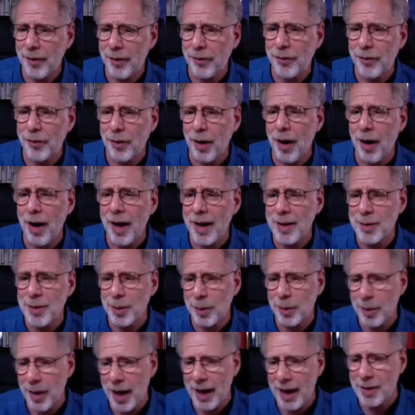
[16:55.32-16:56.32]
fries,
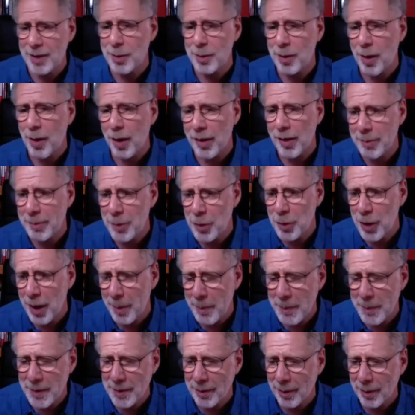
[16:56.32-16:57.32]
or I guess you call them
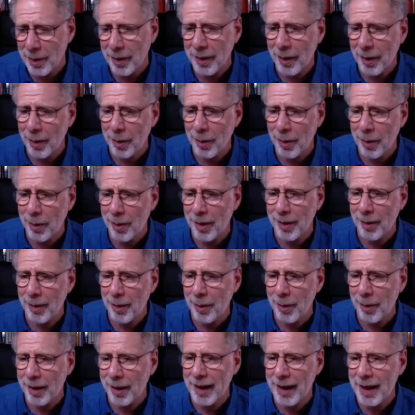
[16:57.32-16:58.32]
chips, or
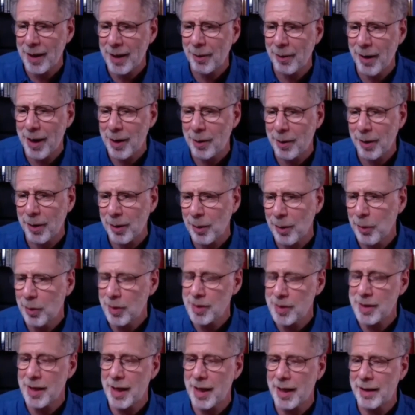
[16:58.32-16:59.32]
a Gatorade or a
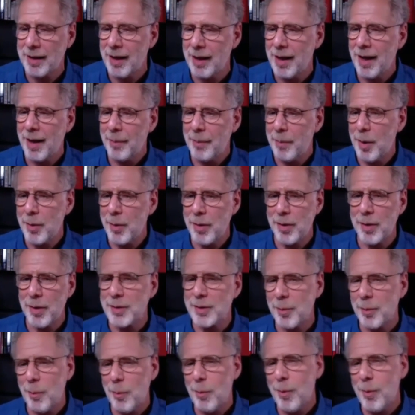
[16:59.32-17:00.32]
Lucozade, both of those
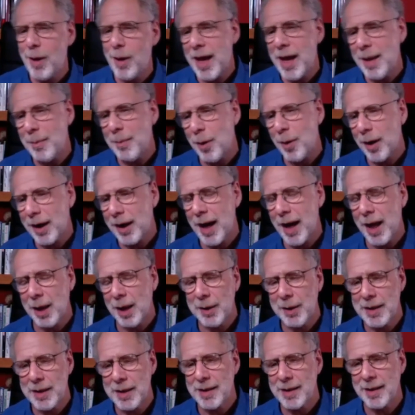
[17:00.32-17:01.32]
are way more
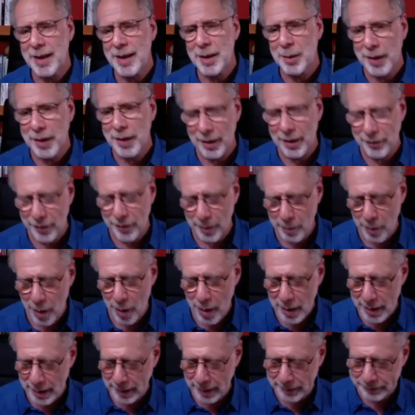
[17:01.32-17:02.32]
calories than you'll get from
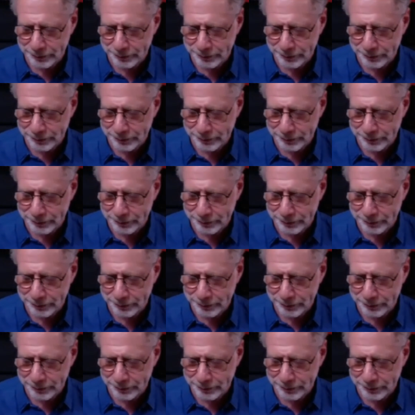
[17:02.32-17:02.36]
walking.